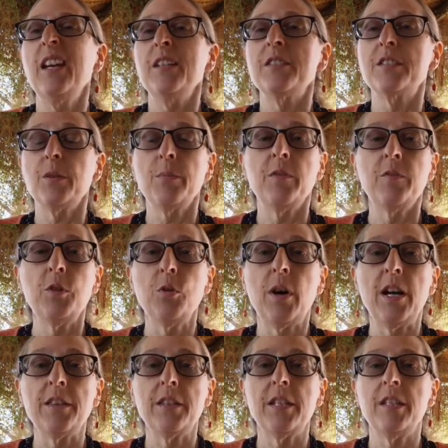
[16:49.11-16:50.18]
Some of you
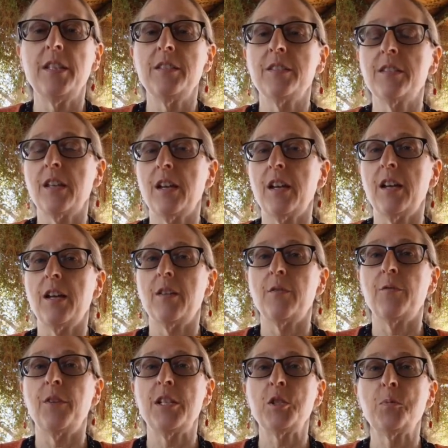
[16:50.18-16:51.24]
on these
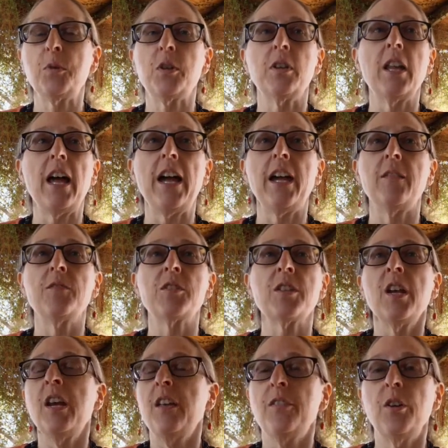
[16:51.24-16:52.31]
Facebook Lives,
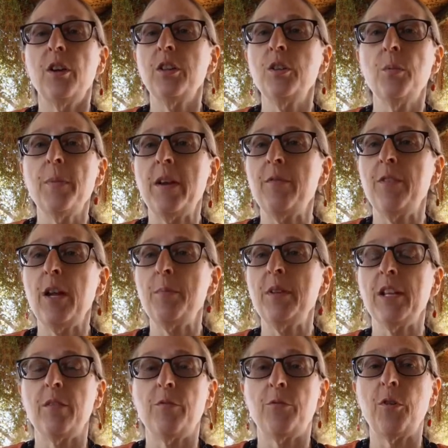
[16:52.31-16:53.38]
you're my
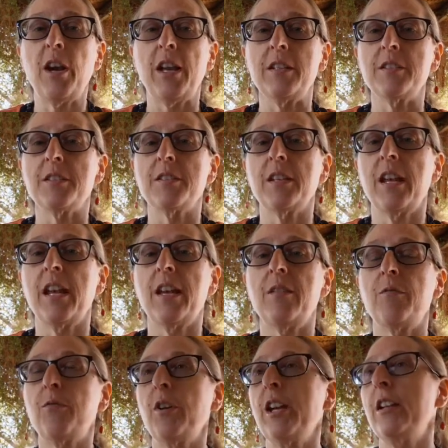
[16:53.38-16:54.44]
family and friends, and
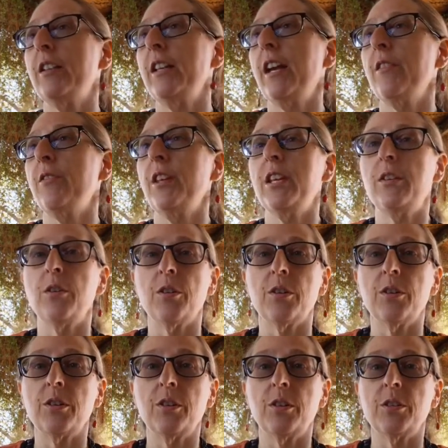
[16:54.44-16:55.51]
frankly, I think you're
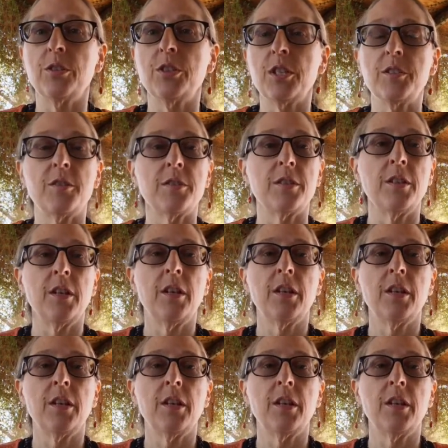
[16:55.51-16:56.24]
just